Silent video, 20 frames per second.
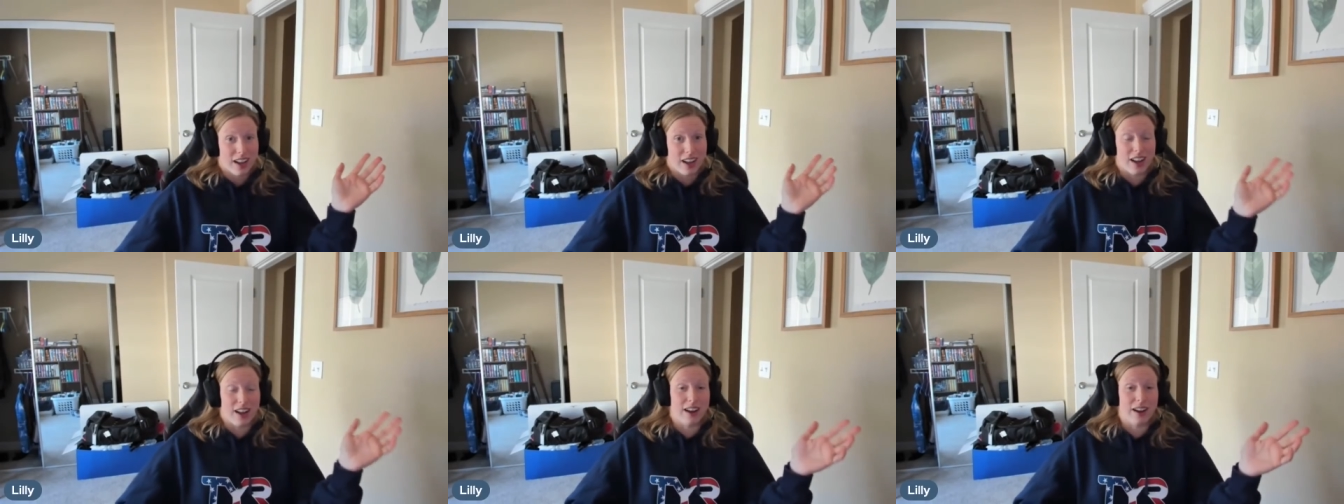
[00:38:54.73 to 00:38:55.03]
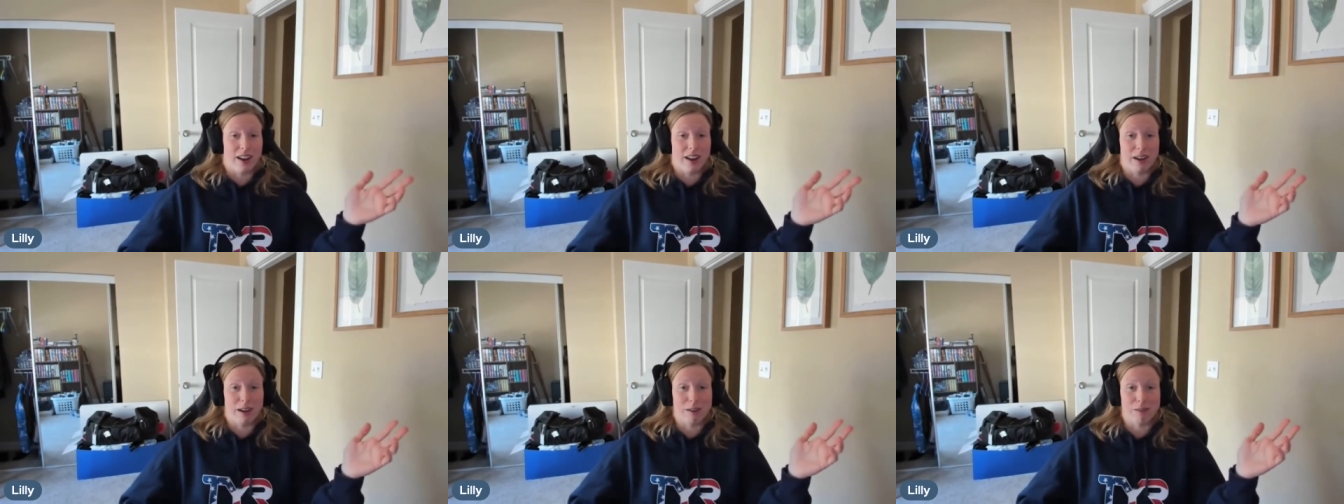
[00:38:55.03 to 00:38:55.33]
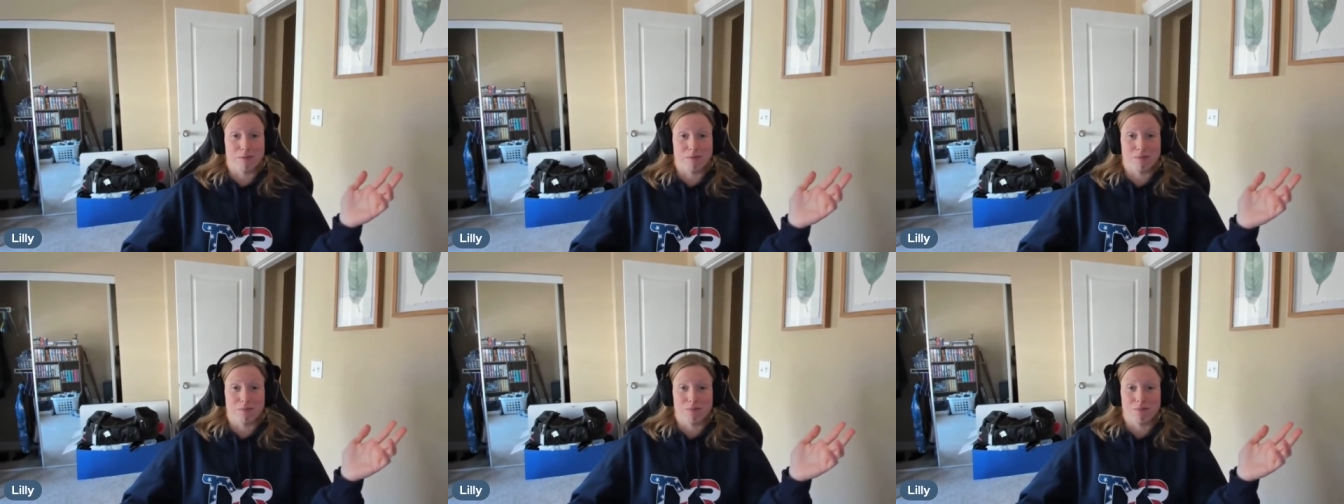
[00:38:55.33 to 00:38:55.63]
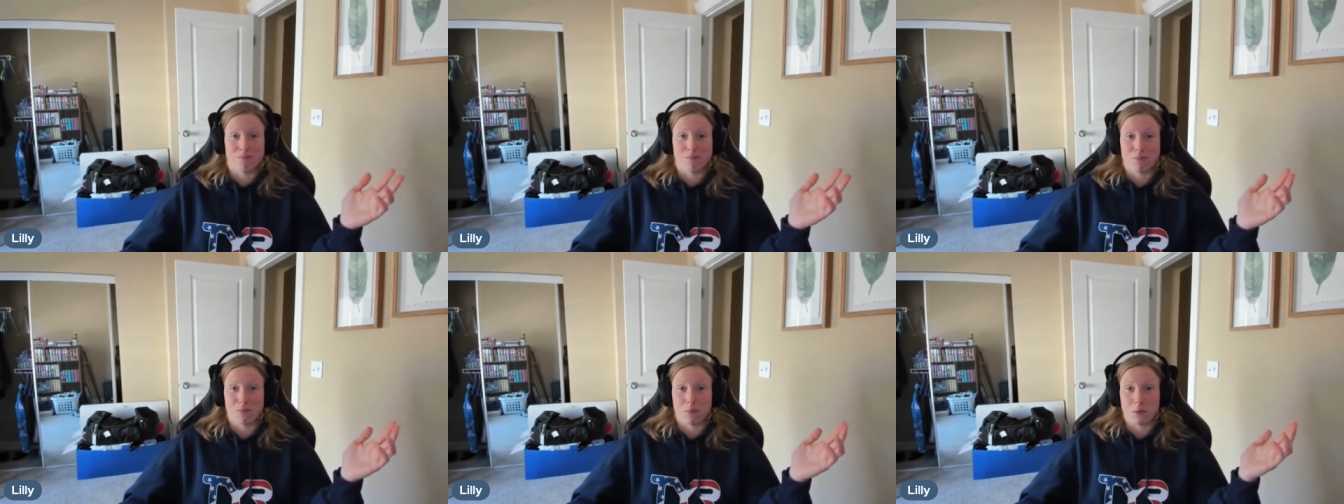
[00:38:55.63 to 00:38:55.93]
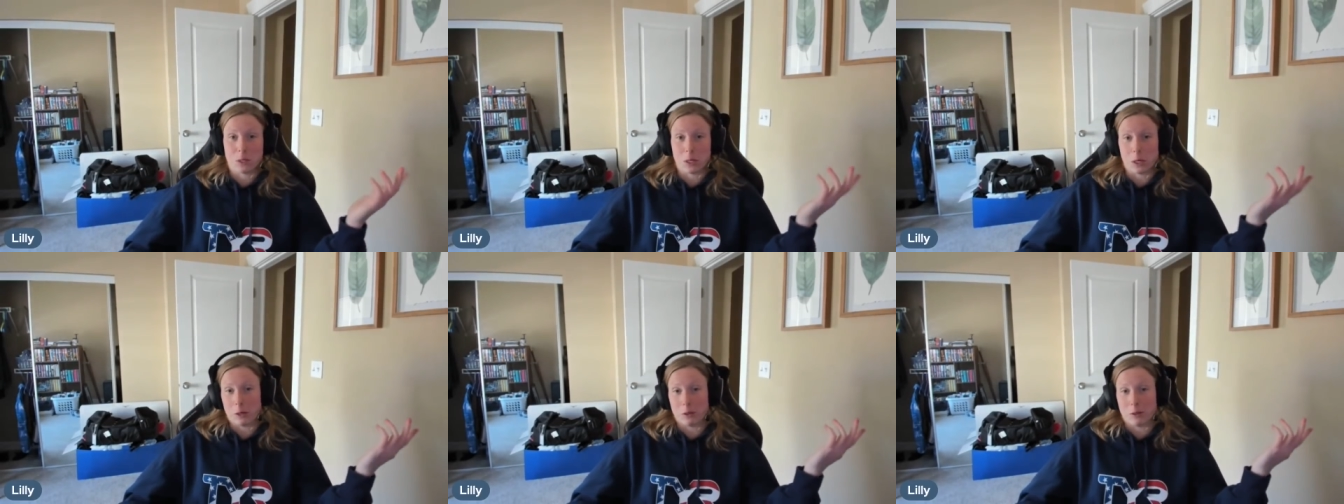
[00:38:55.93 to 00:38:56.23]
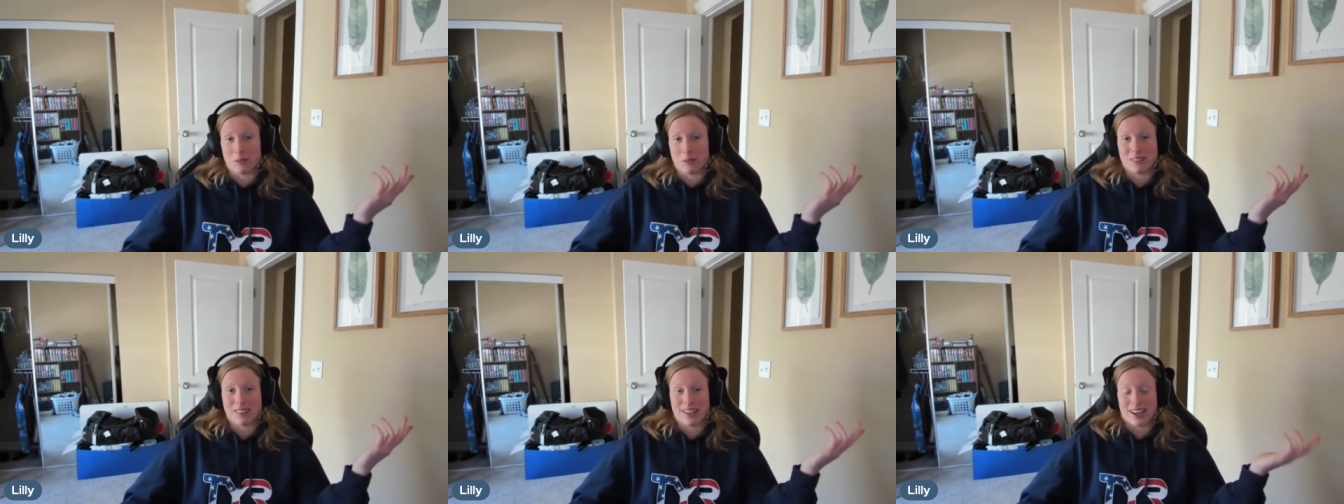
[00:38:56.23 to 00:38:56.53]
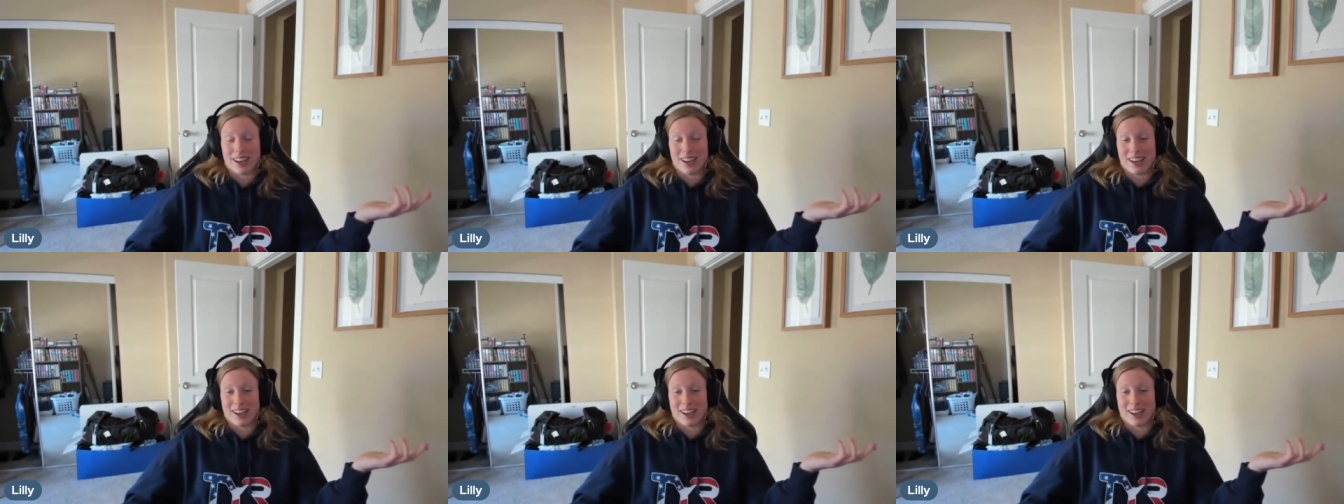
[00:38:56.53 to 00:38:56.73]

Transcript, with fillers: um so, yeah,